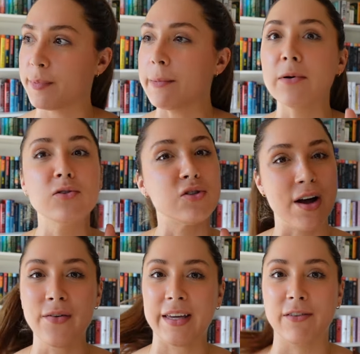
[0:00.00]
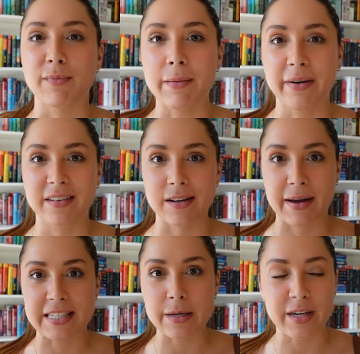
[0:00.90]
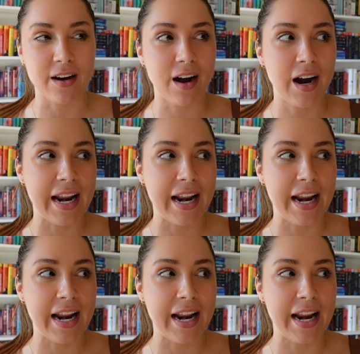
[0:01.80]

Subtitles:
people don't give me books on my TBR,